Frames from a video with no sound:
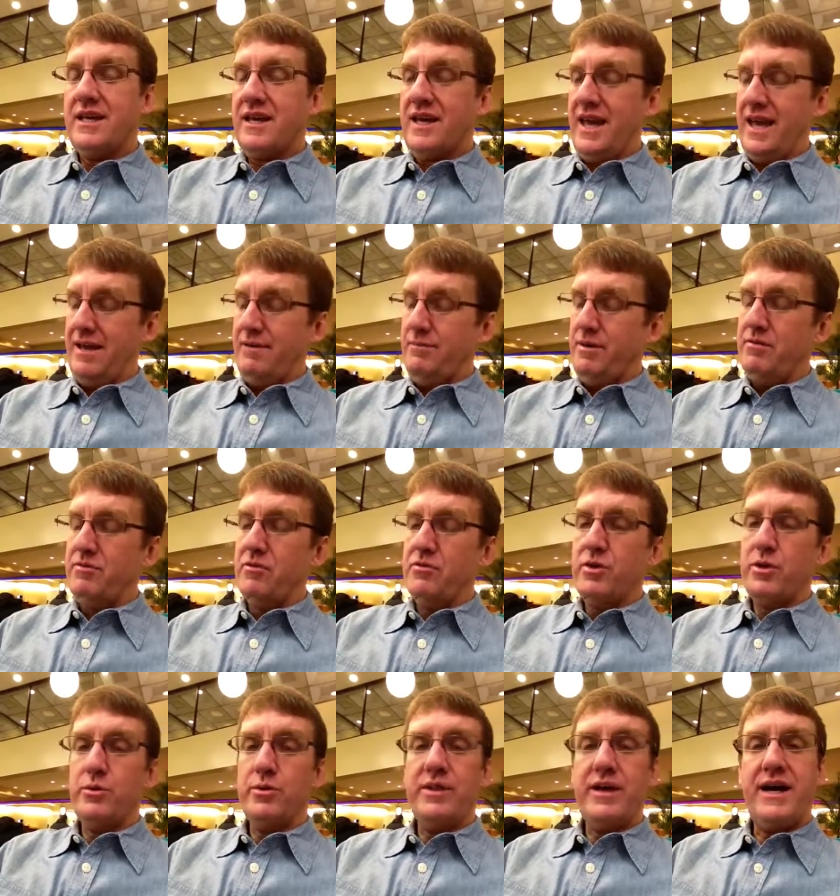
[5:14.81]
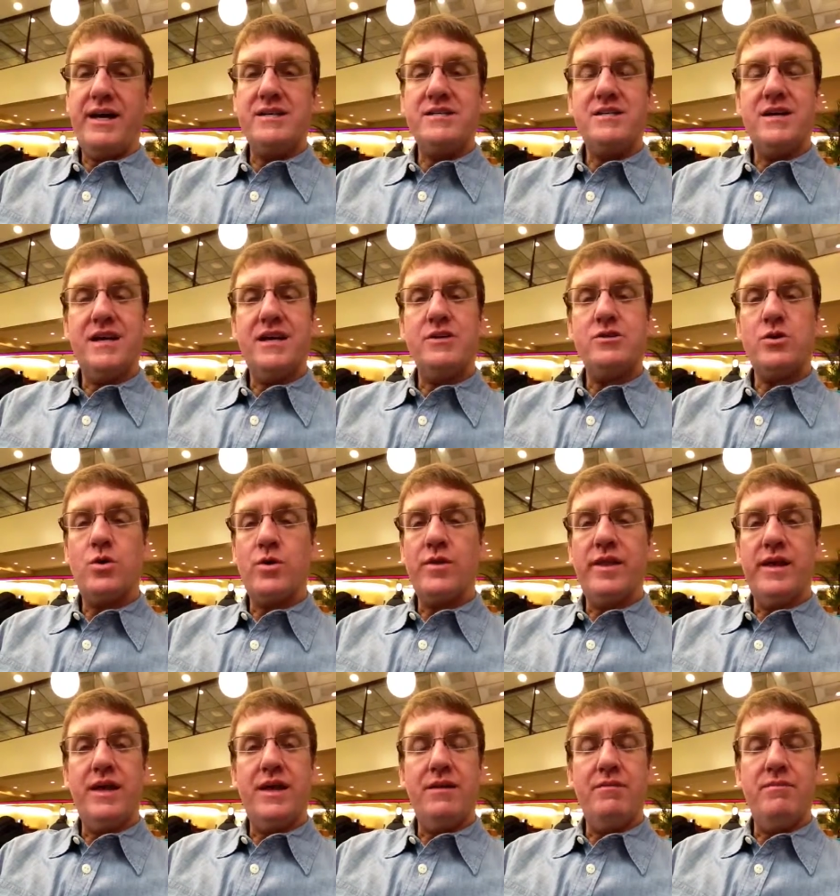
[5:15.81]
can be fulfilled with high stakes or
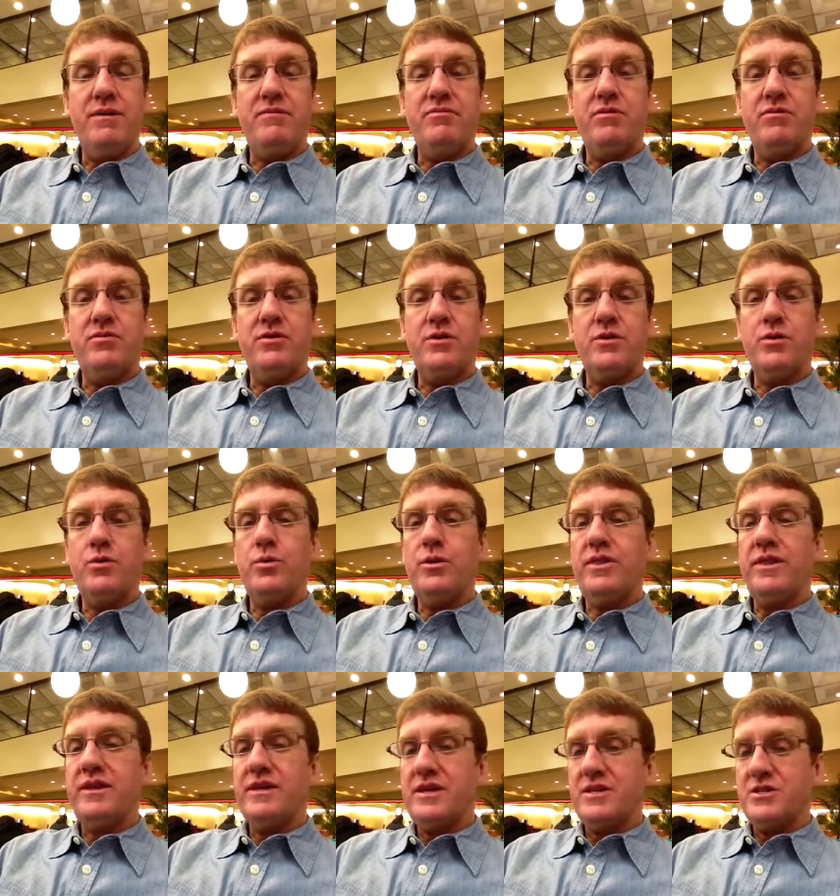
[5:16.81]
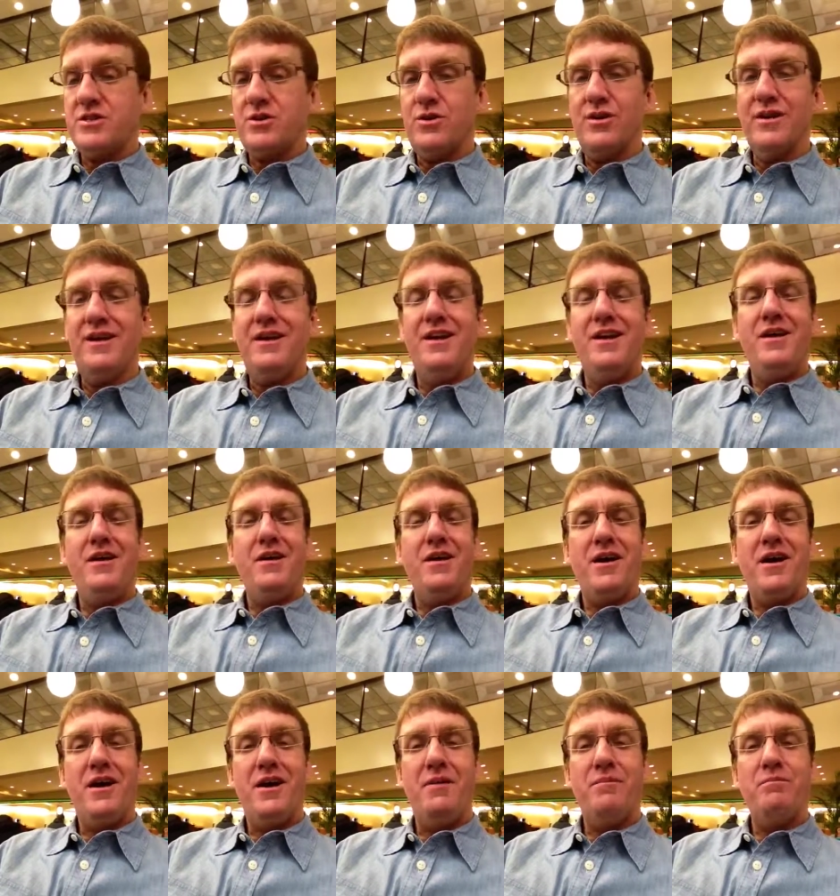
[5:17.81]
they can be fulfilled with additional
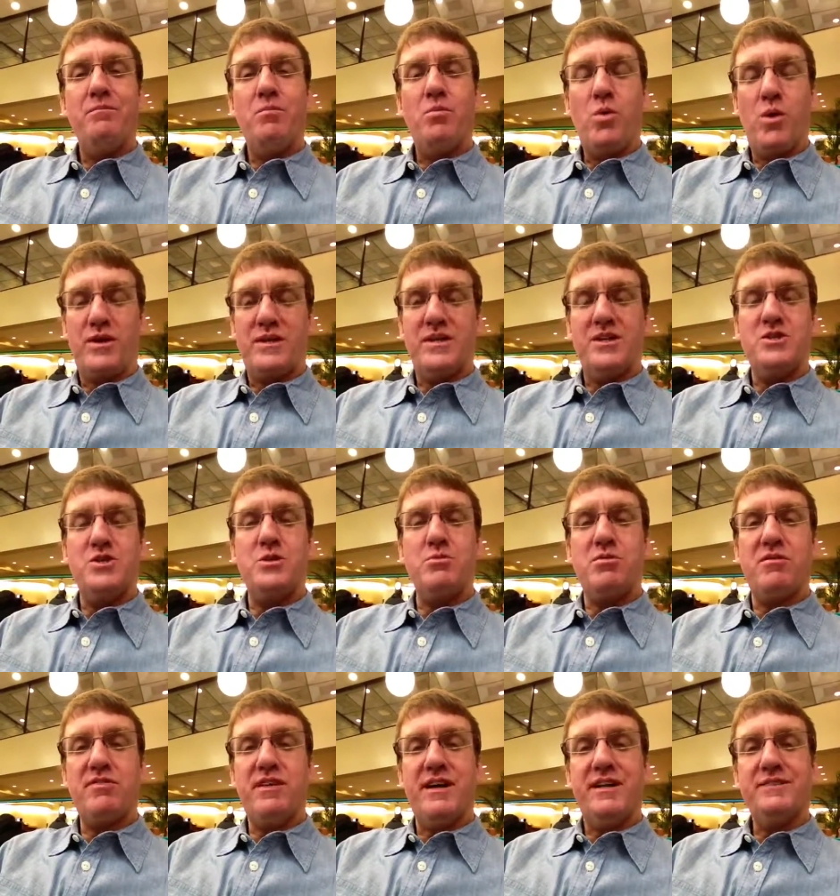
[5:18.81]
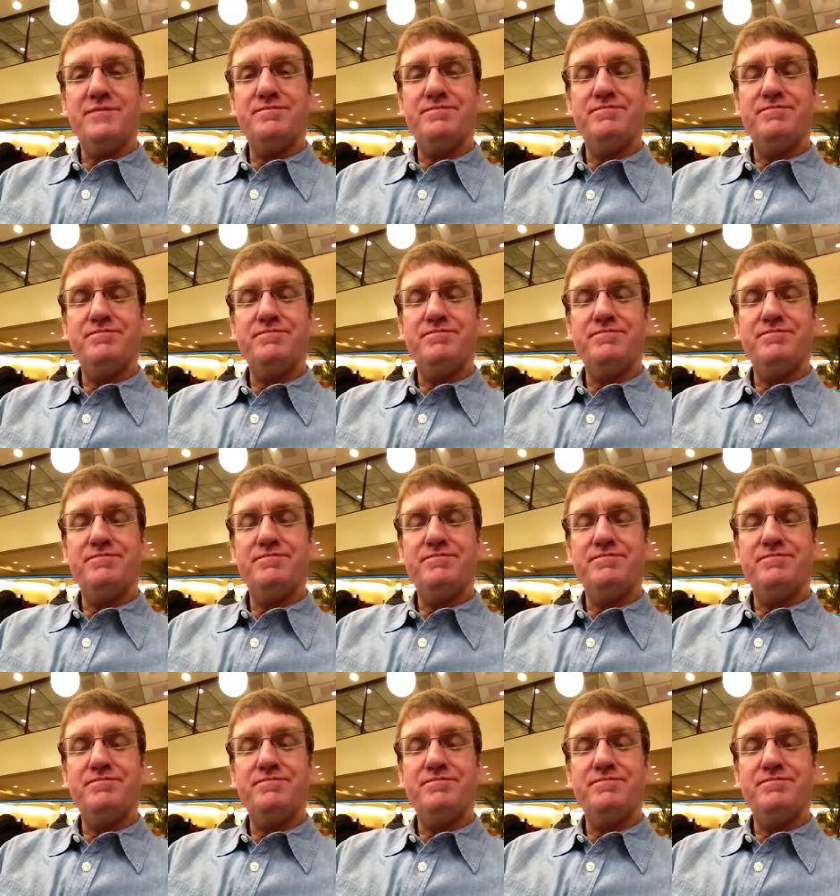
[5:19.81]
um, work that you provide.